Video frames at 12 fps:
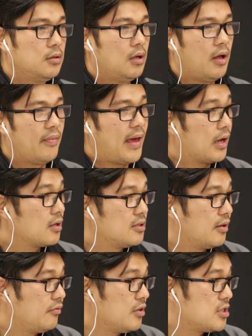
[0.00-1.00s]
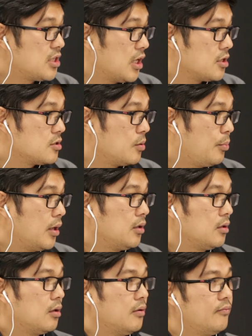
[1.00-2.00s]
And that can definitely change
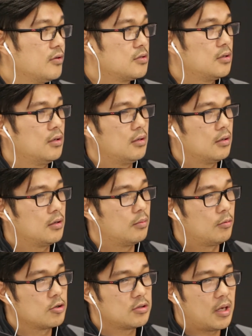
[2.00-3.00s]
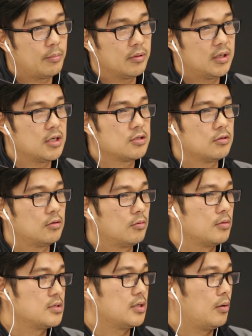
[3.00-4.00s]
depending on if it's a commercial application or
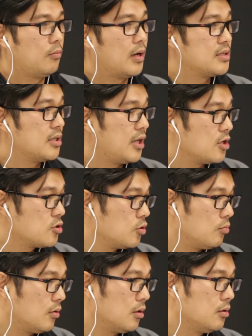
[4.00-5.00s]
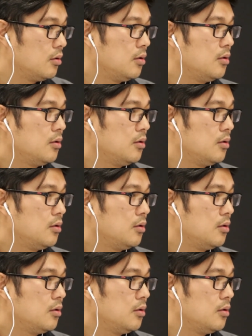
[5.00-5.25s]
residential one.